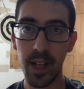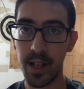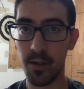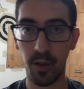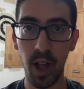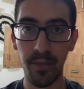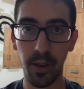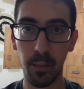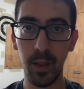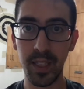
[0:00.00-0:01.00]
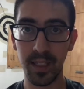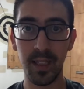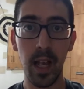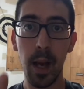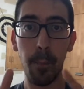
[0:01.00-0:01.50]
in your life and
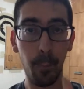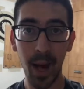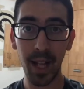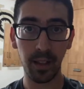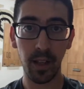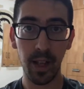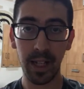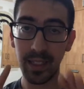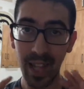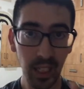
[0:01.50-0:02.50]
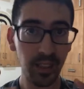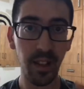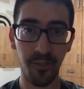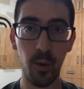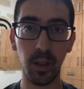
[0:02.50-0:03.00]
business. But that's
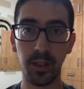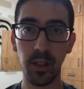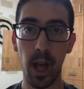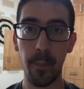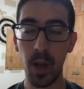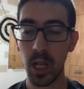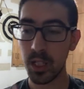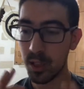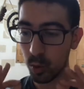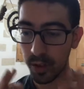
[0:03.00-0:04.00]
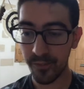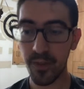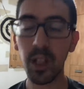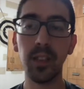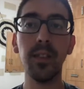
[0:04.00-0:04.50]
the first step. So the
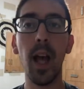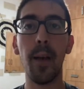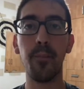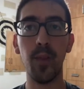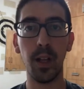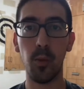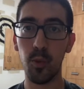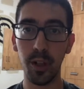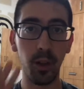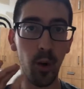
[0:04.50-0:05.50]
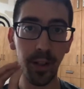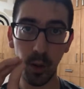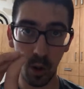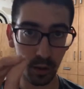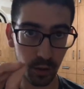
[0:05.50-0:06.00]
first step, that we're
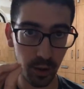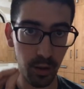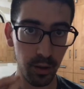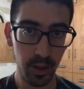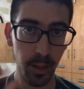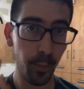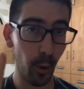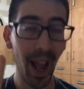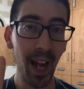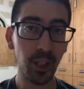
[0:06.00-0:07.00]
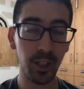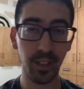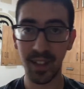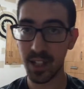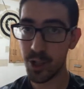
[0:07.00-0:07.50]
going on two simple
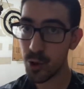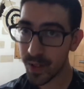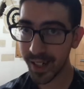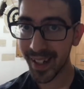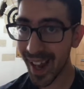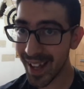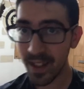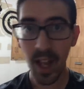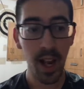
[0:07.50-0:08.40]
actions that you can get